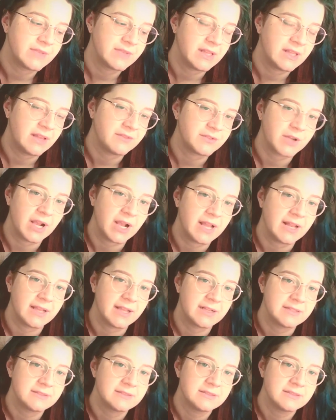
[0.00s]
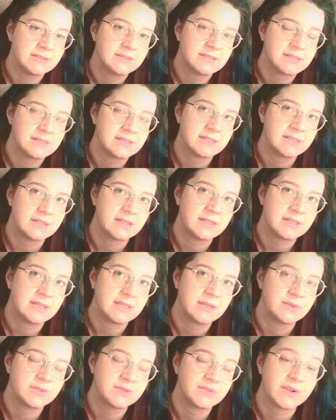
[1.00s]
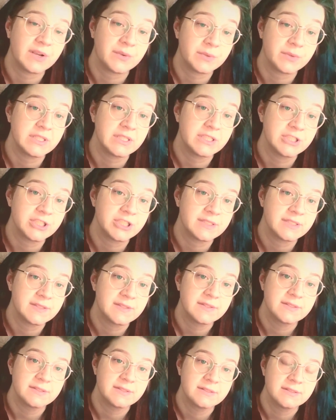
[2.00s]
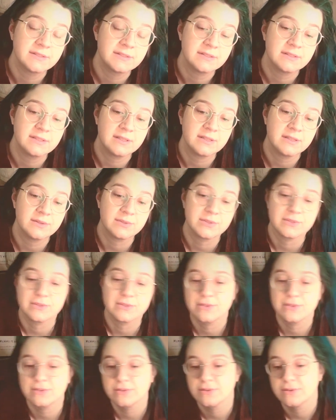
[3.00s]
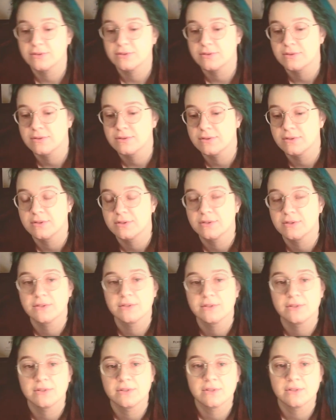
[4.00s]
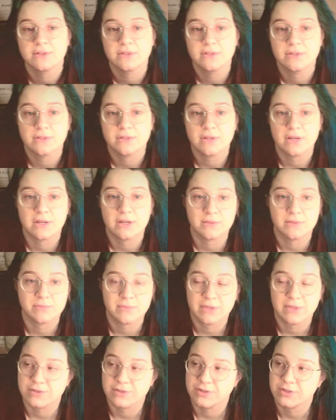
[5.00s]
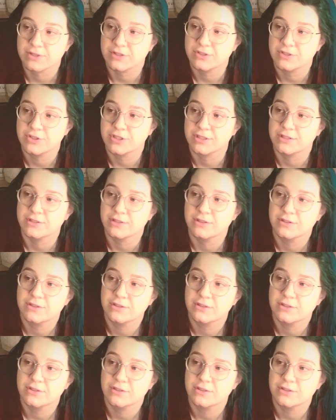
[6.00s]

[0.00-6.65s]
loved writing, and he was very religious. He was a Christian.